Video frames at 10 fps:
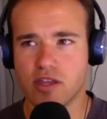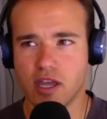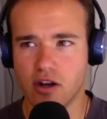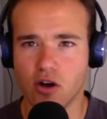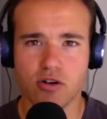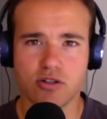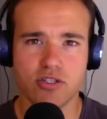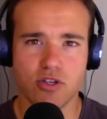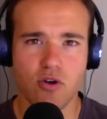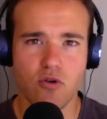can
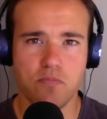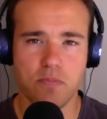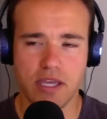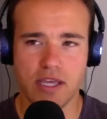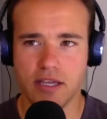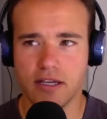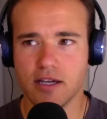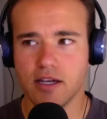also be